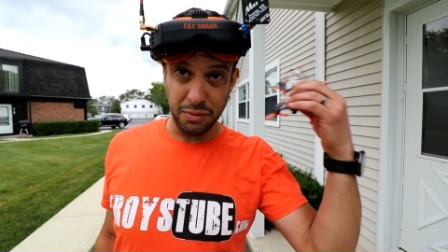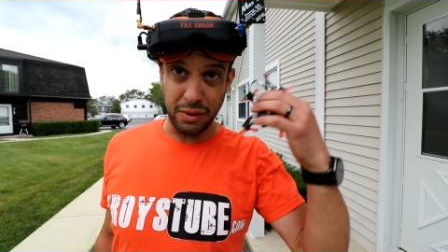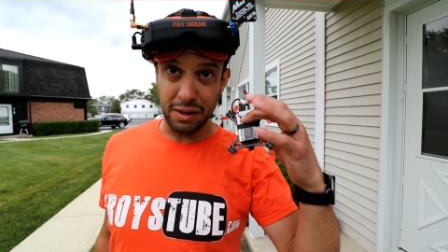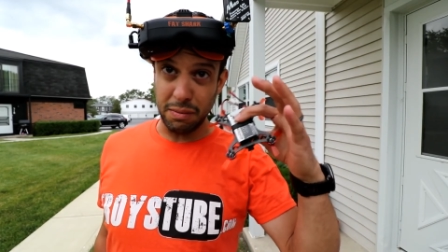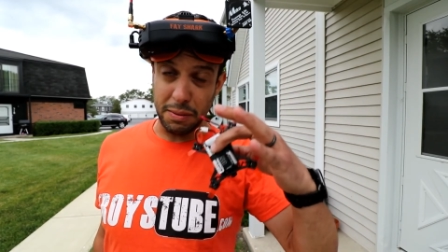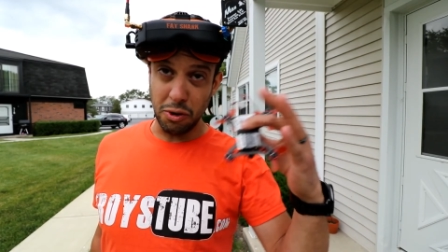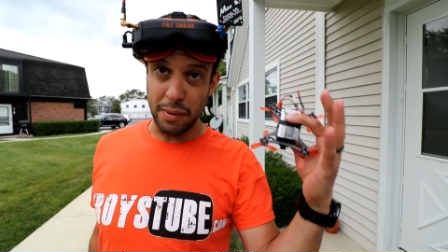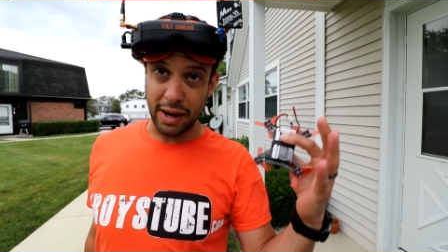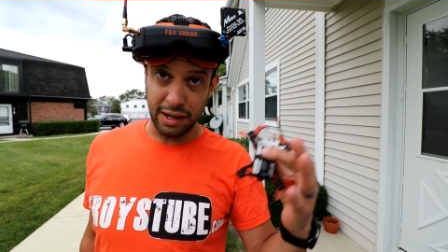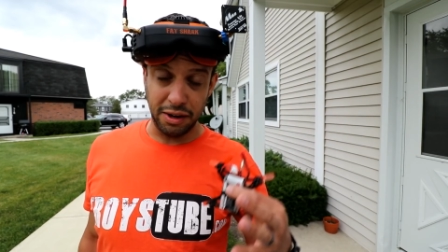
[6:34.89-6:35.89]
We can maybe go
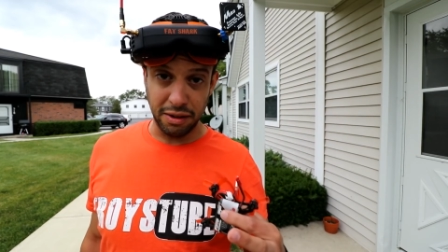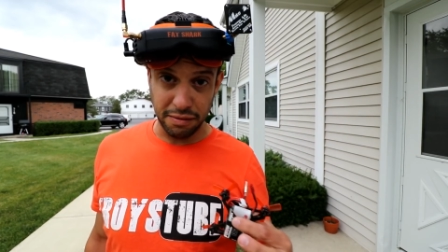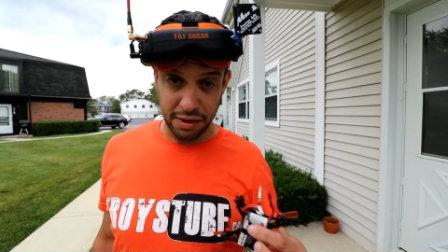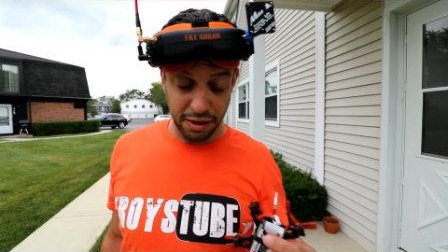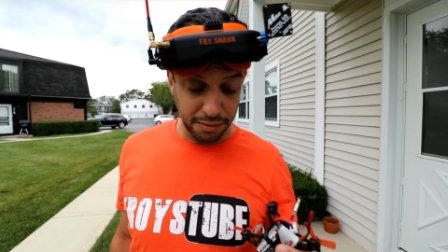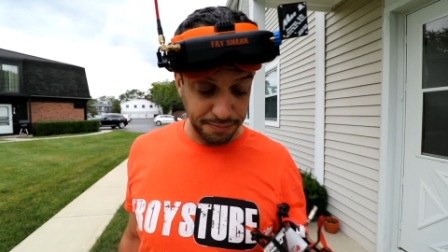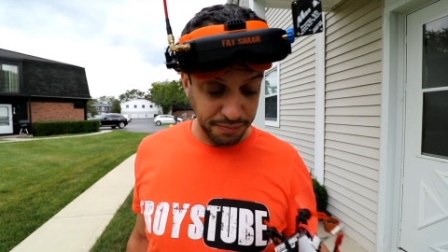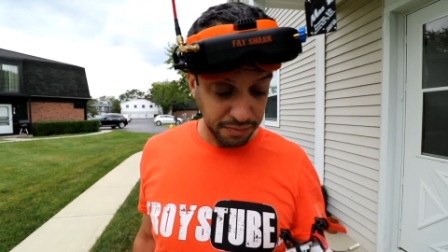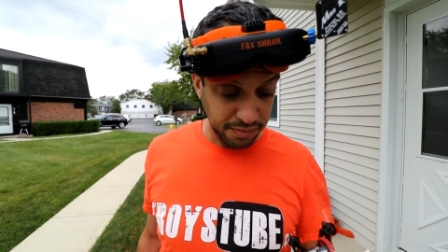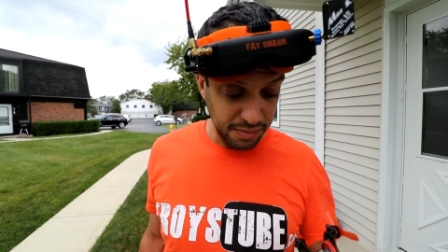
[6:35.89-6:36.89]
back and hear it in the video
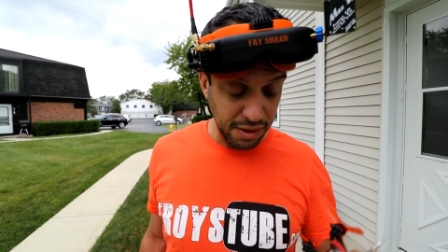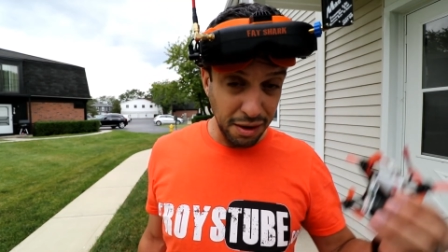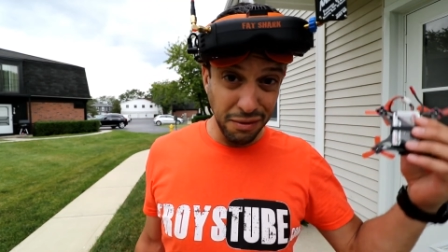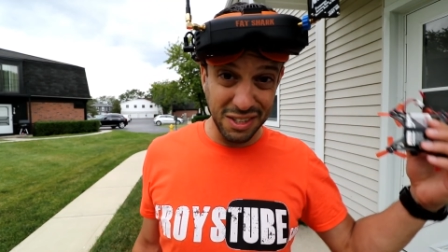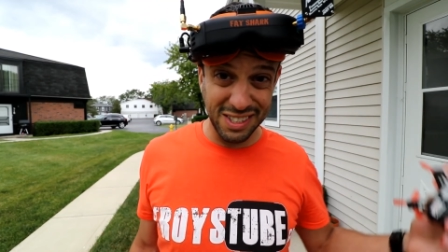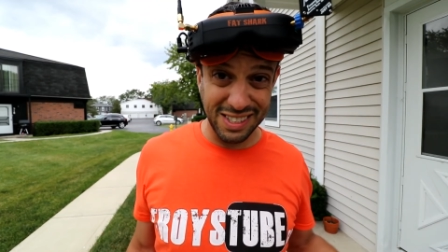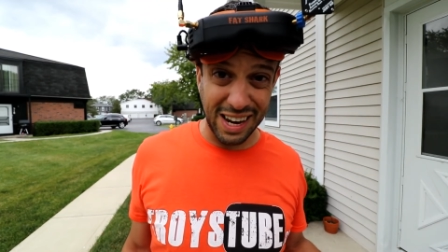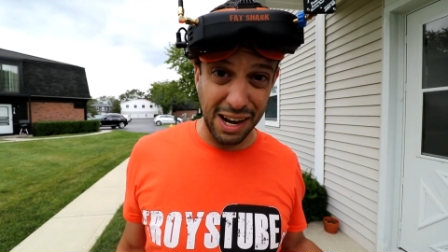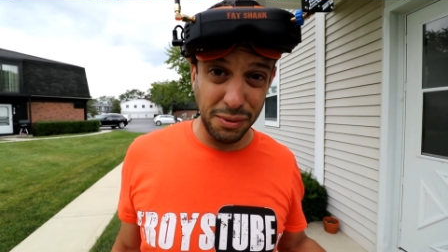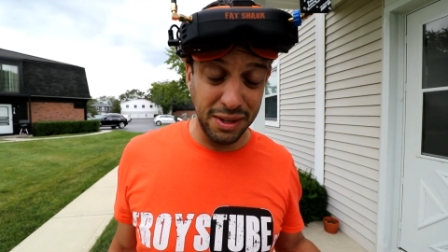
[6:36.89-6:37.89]
versus the
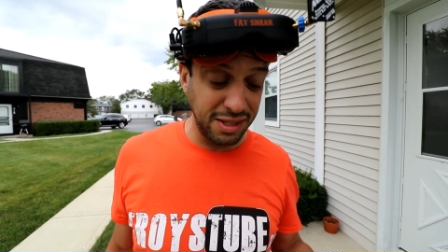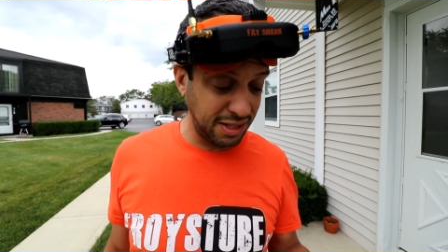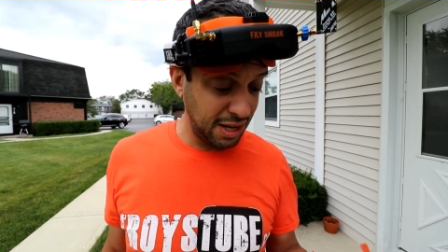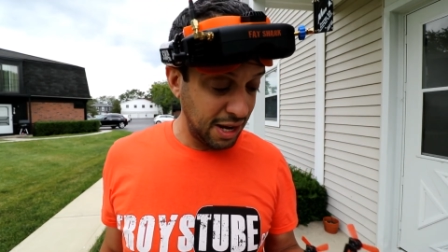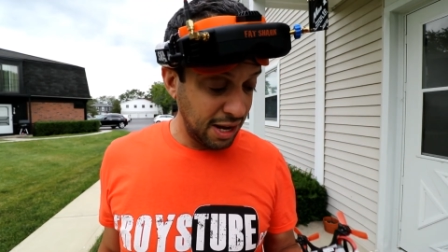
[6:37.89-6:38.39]
stock ones.